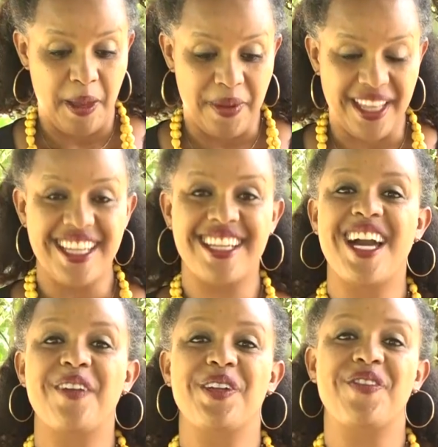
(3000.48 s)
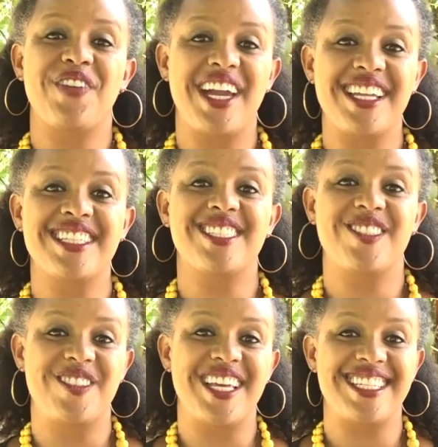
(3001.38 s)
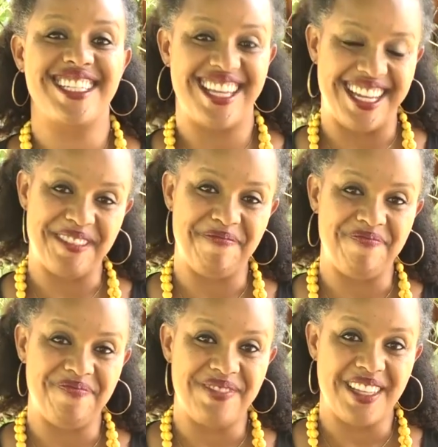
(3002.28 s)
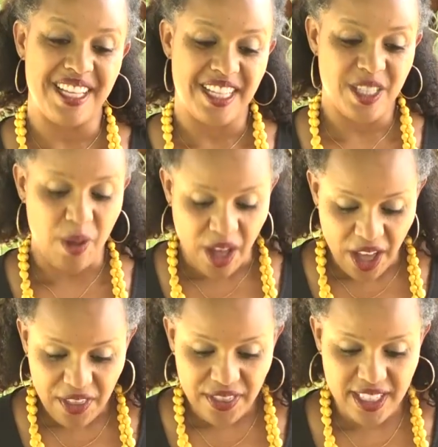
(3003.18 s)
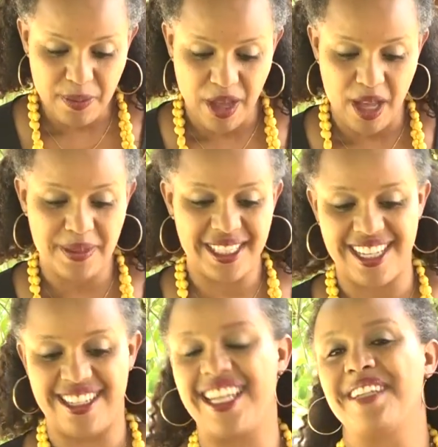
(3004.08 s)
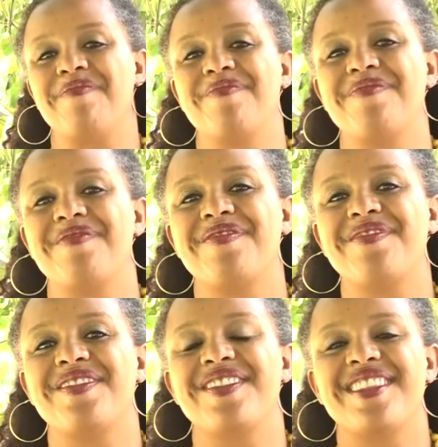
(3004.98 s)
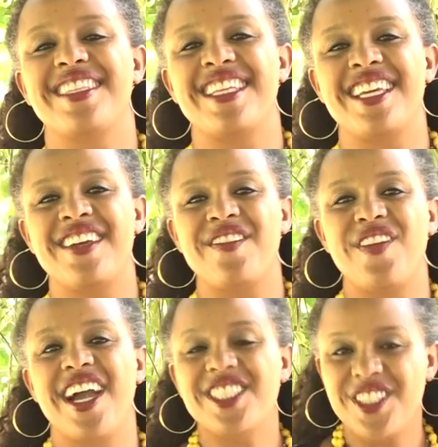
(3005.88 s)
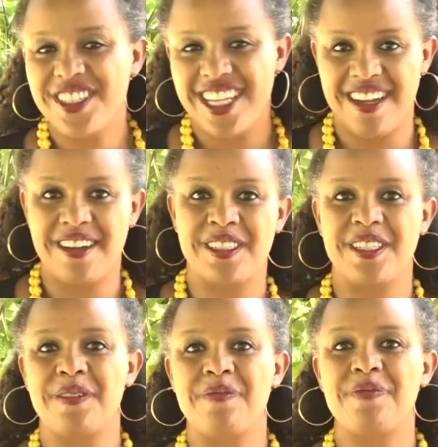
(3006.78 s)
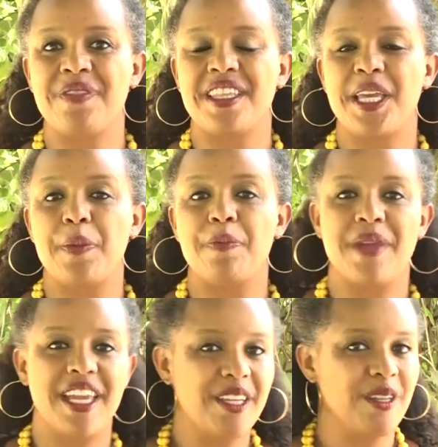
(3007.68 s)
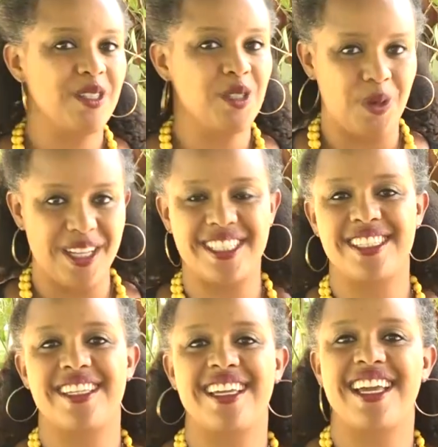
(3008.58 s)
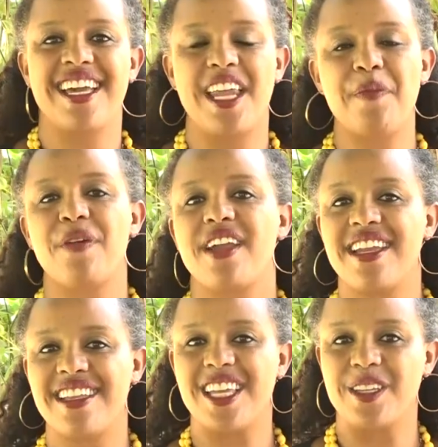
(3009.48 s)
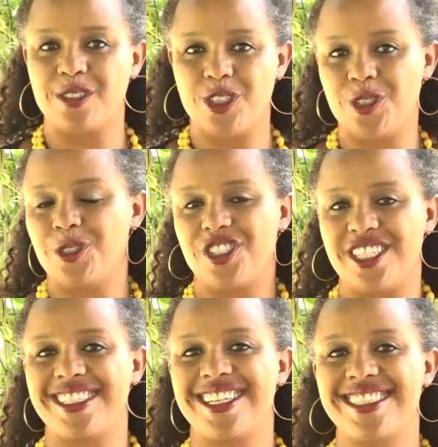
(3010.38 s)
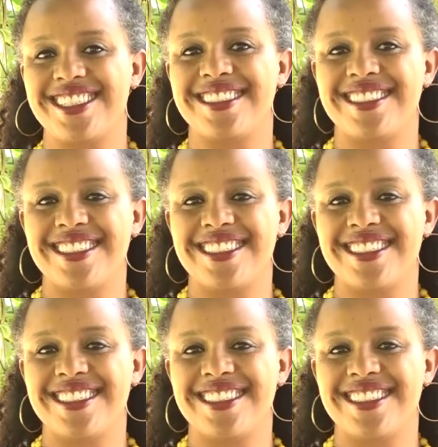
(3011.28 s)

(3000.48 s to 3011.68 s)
But I think God would invite us to do that today. So on this Palm Sunday, find your character, make your choice. And I pray that you'll choose Jesus.